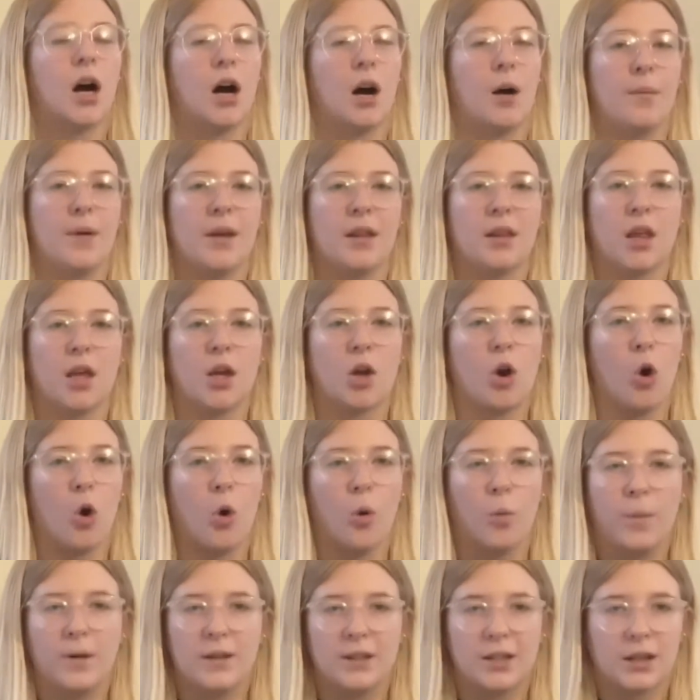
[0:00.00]
It like
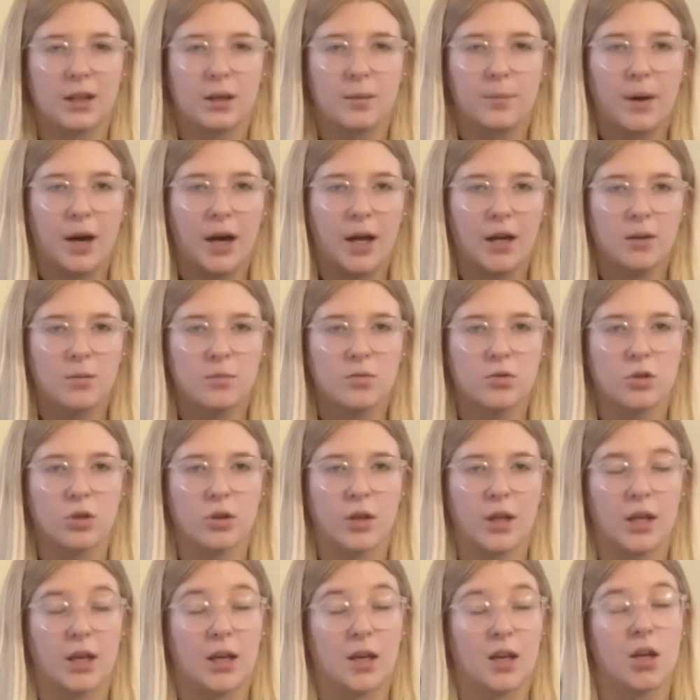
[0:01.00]
opens at the bottom, so
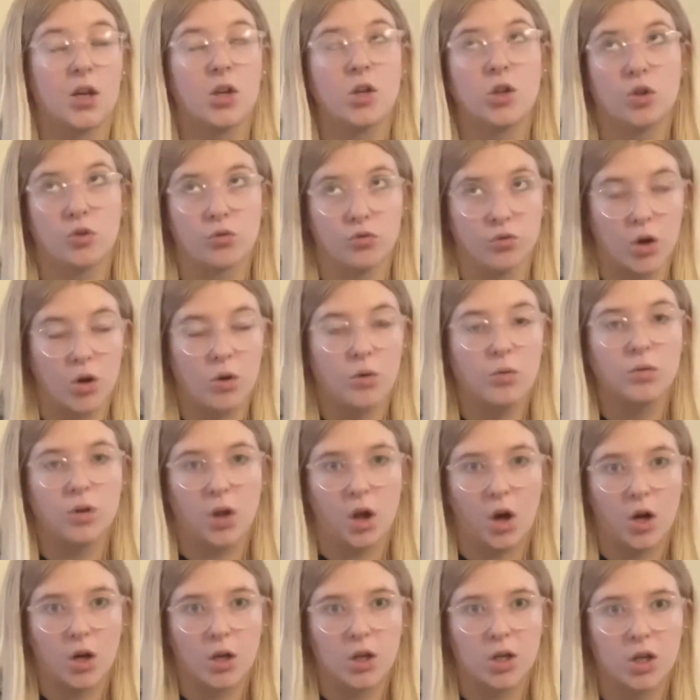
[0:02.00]
like it can grow
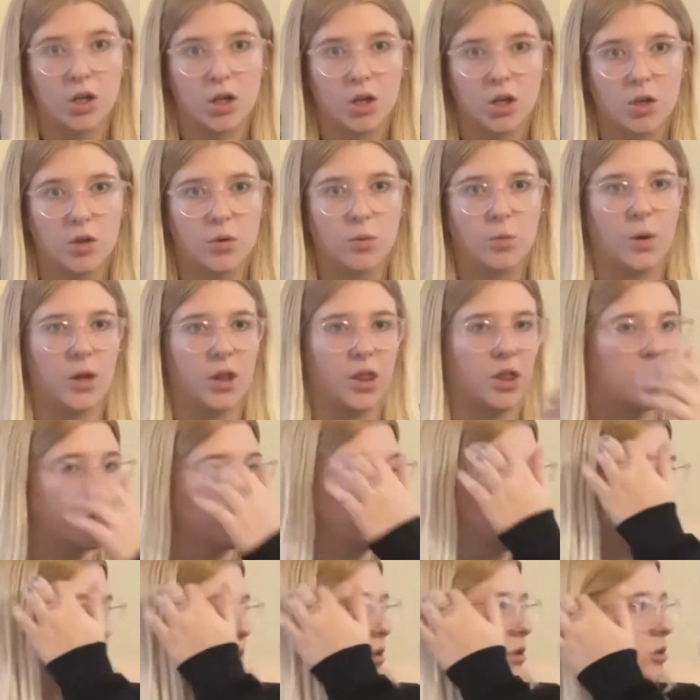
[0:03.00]
longer with
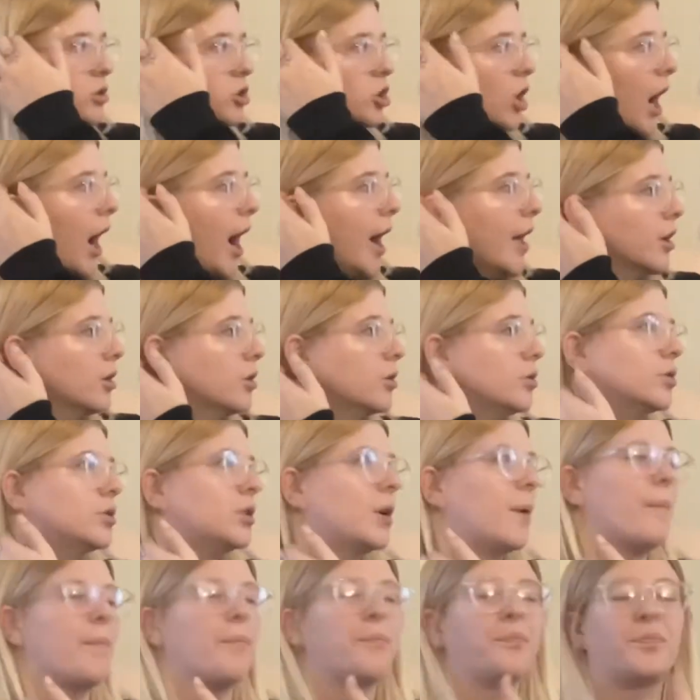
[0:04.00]
your child.
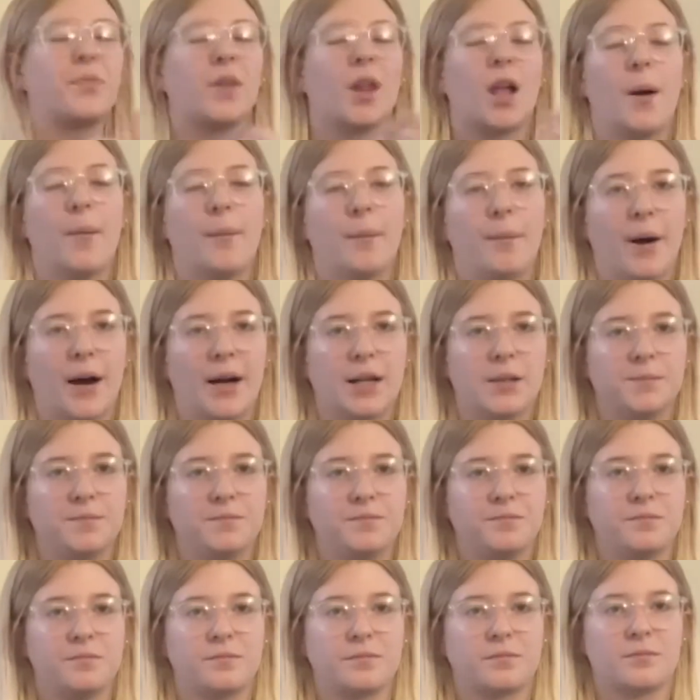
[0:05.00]
But
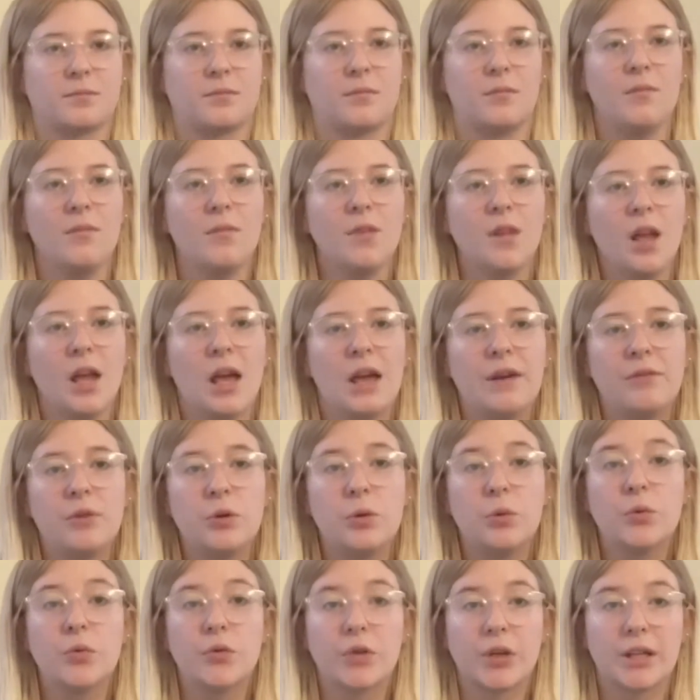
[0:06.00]
if
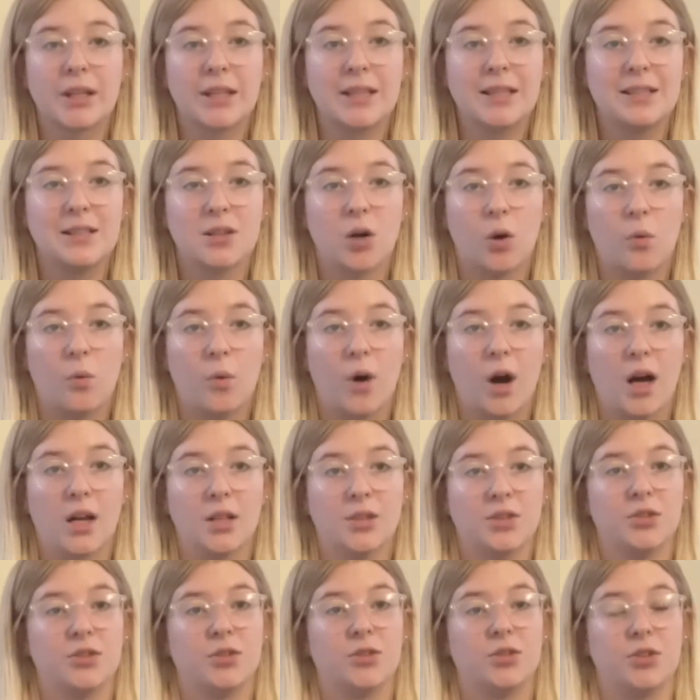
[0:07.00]
you really don't want
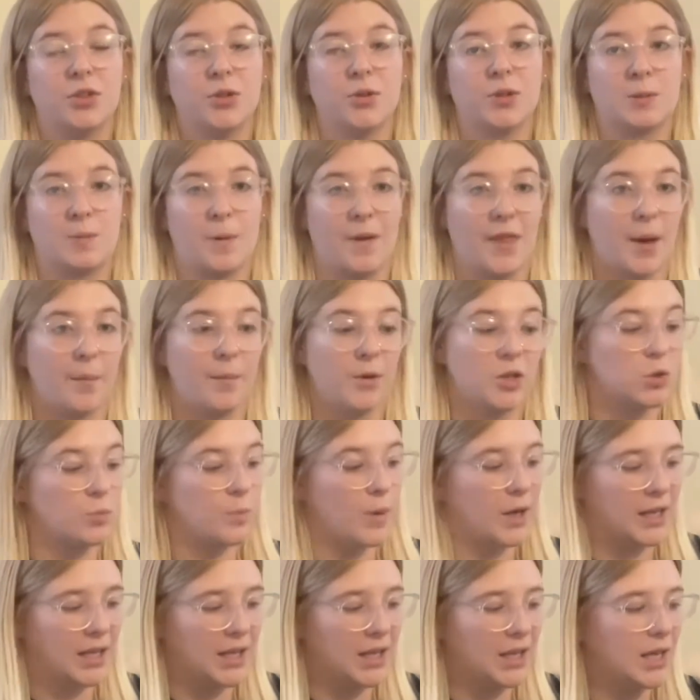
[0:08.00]
to spend that much
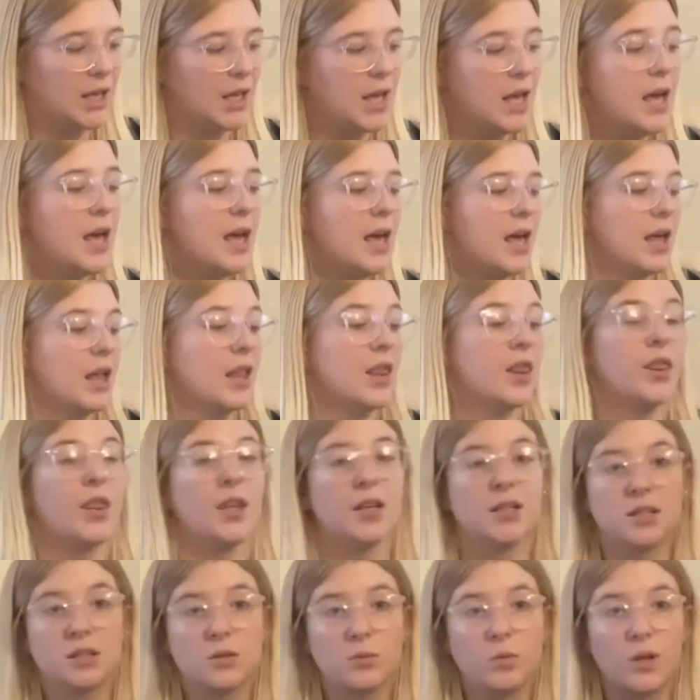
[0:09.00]
money,
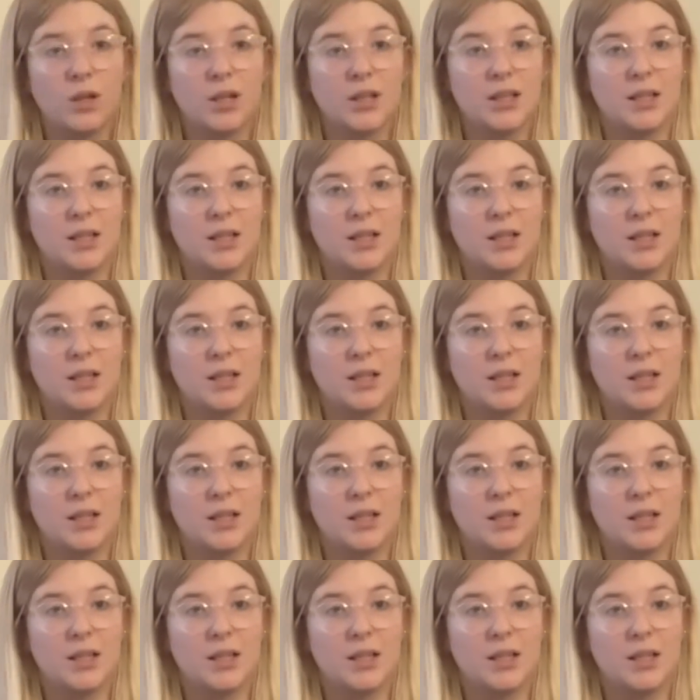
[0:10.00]
this one